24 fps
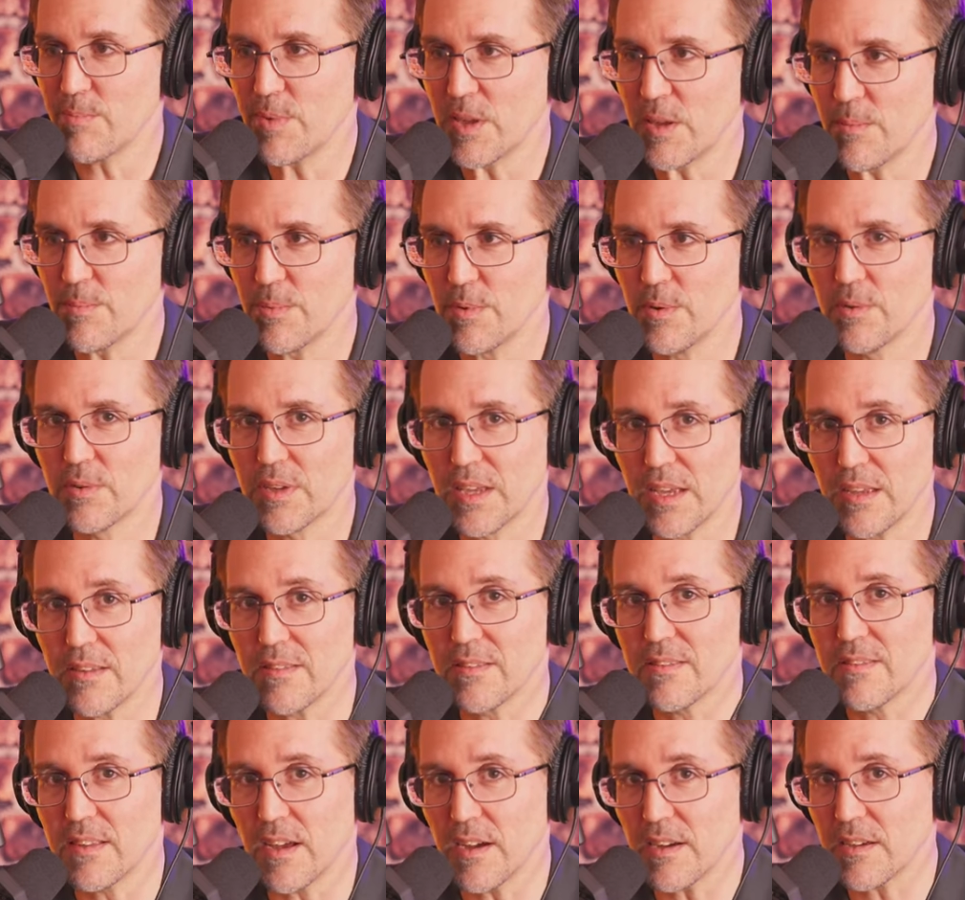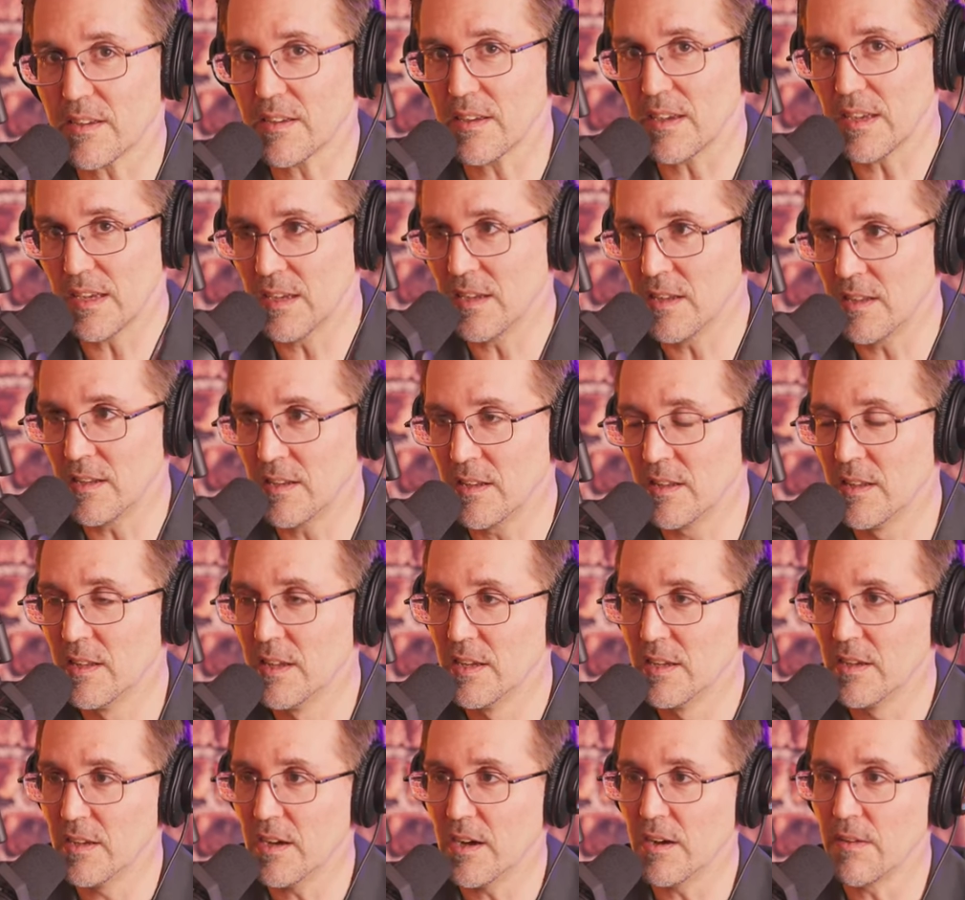people get stuck in
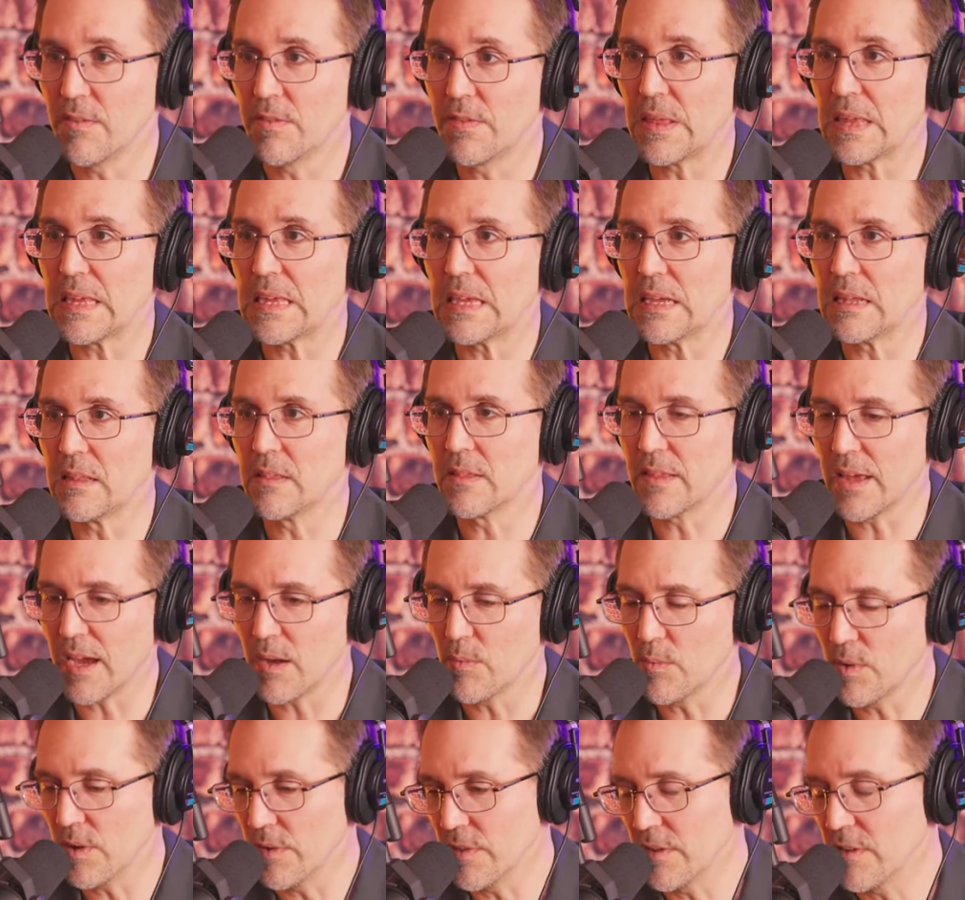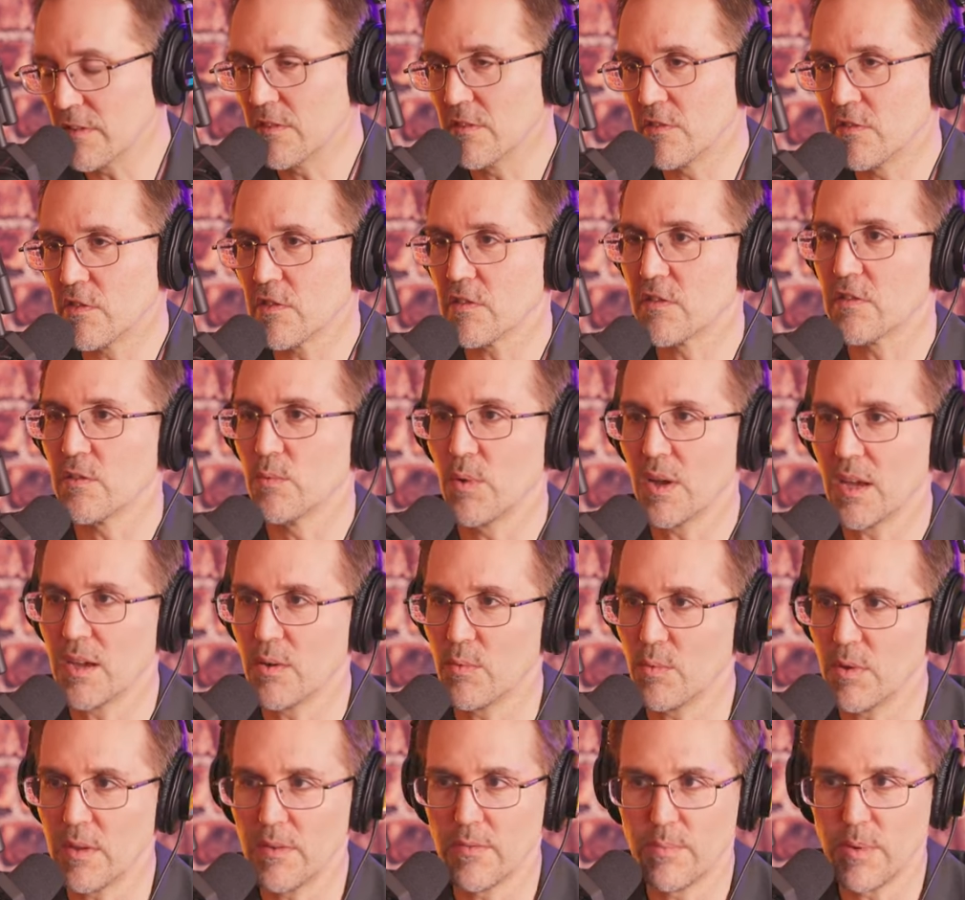uh, thinking that, well, this is just the way
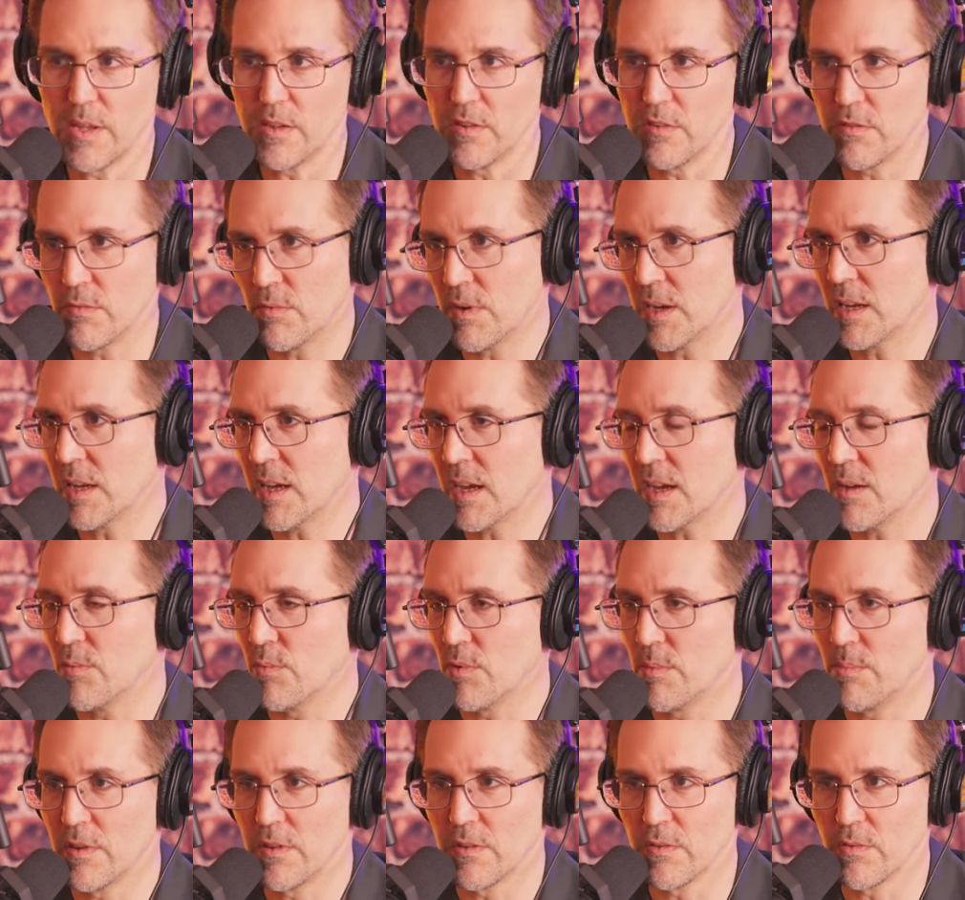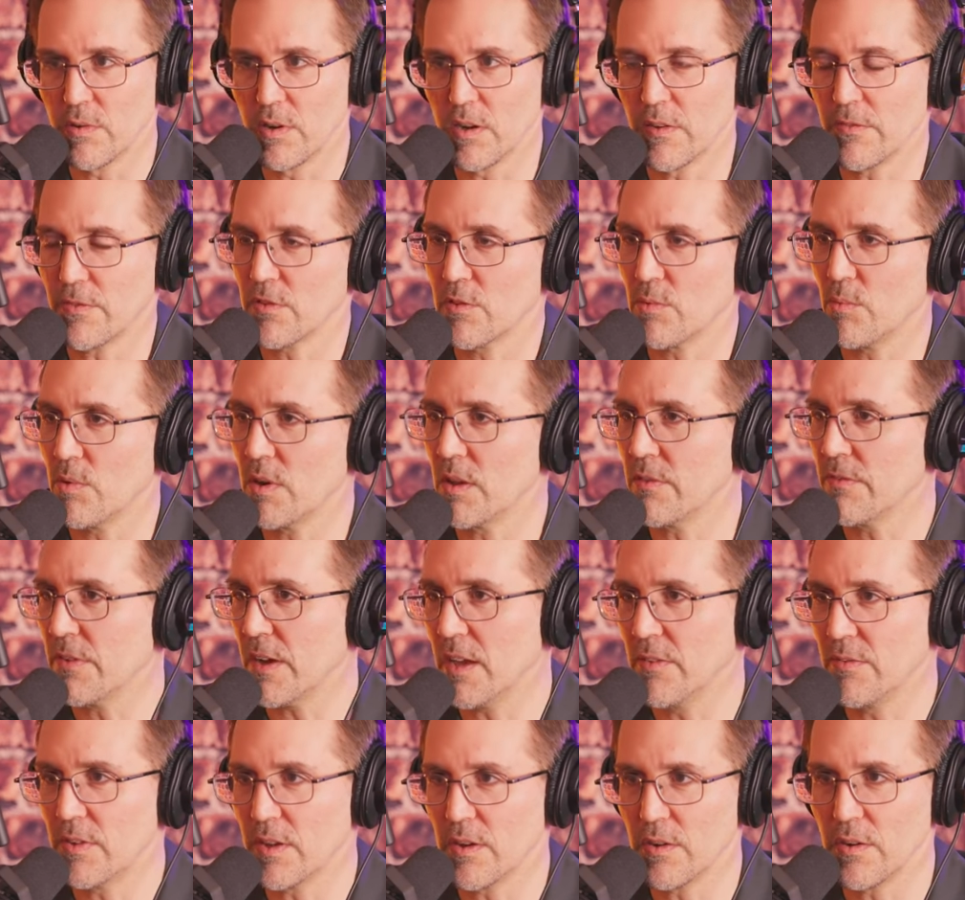we've been doing it and we've been doing it for
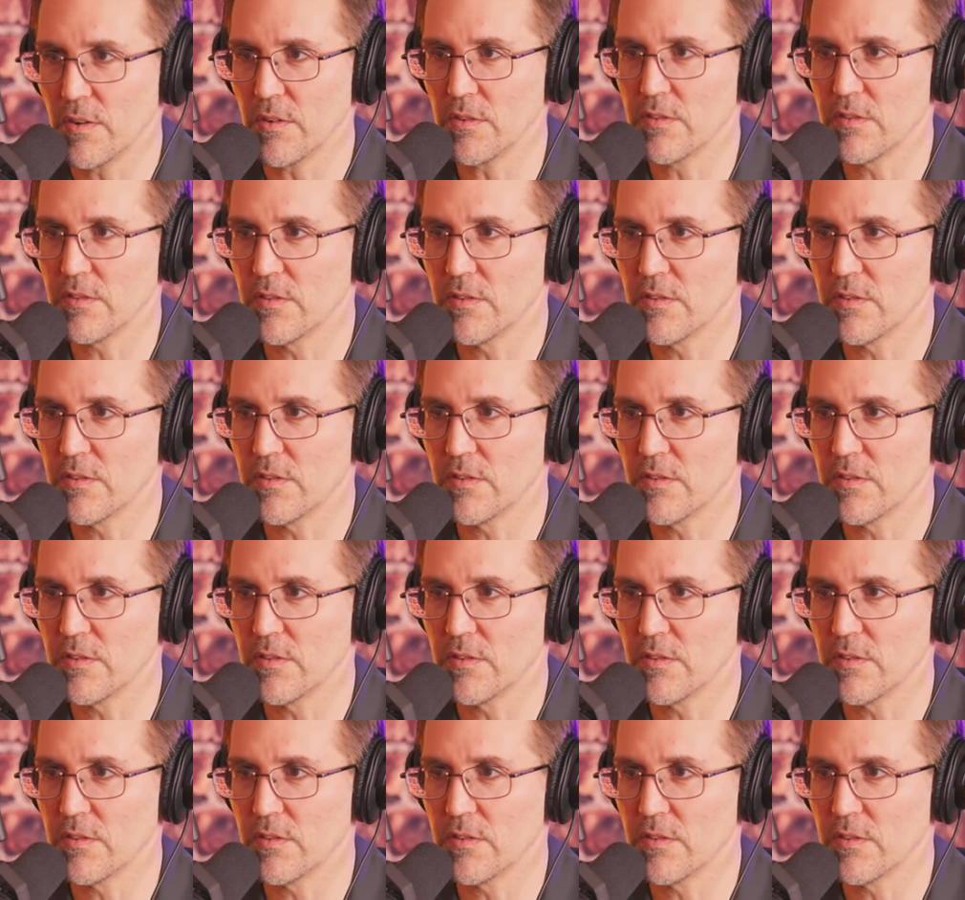25 years. Always